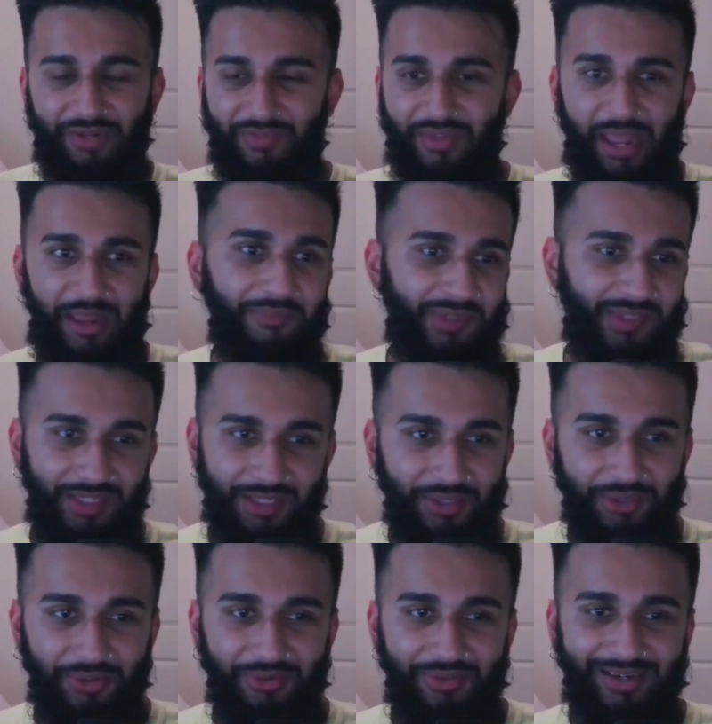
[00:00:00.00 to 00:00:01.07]
of the
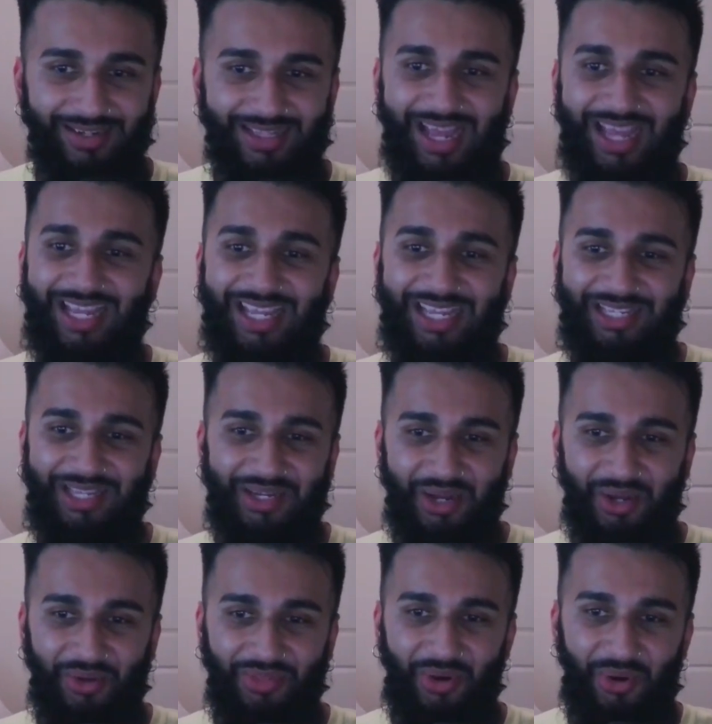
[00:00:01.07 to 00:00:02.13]
MCU. They're like, the
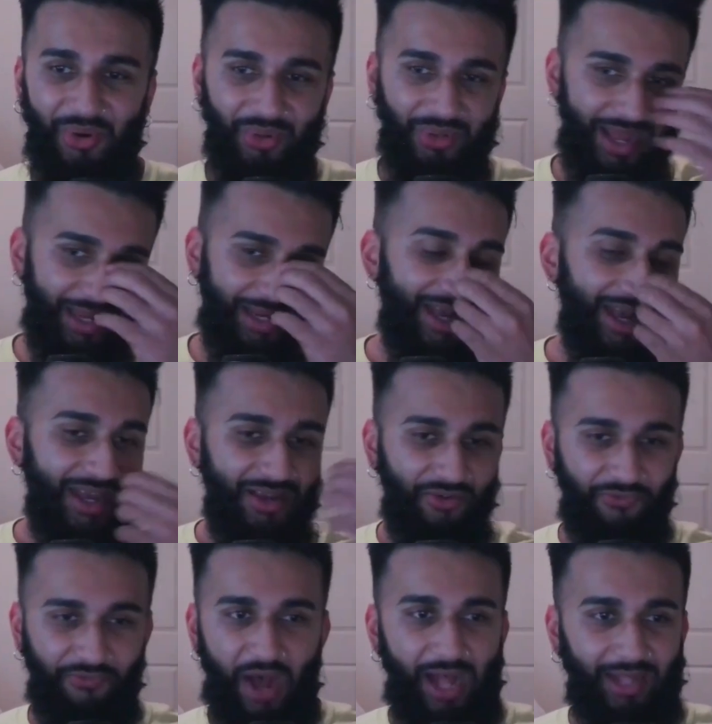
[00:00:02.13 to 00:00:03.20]
whole like
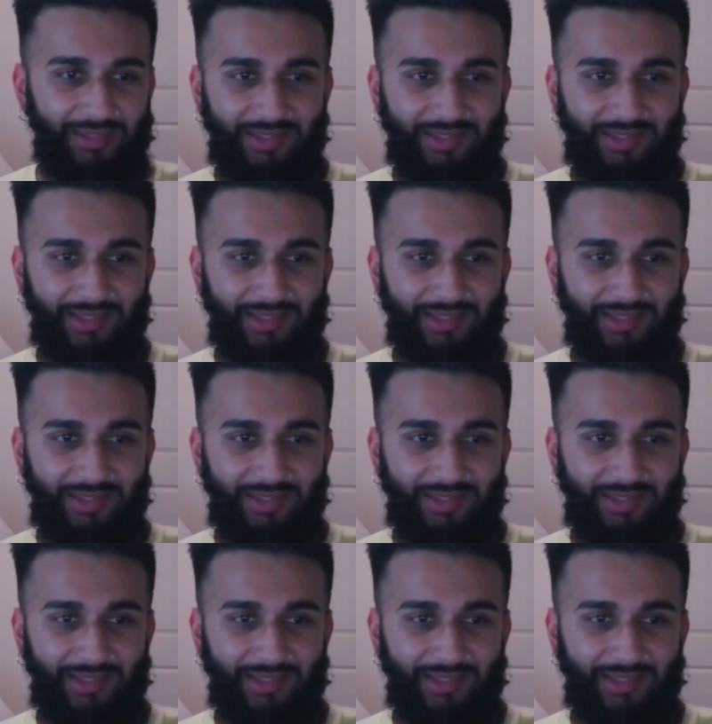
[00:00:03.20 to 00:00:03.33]
VOT